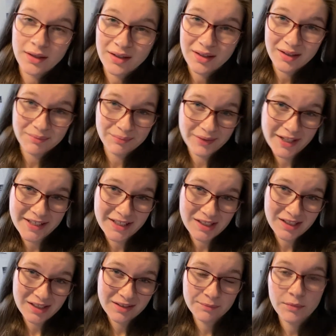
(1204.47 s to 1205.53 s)
I'm
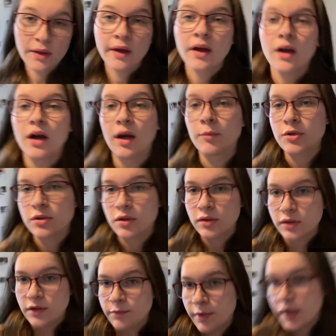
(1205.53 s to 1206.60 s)
ready. I'm also gonna
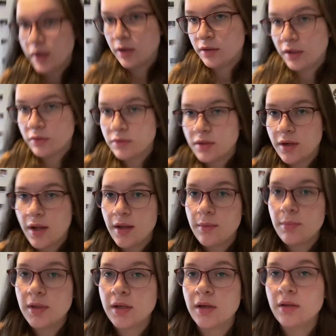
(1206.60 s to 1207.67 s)
leave my hair down today
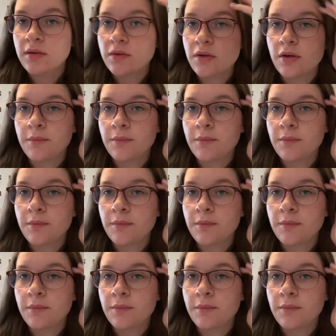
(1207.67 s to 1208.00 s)
because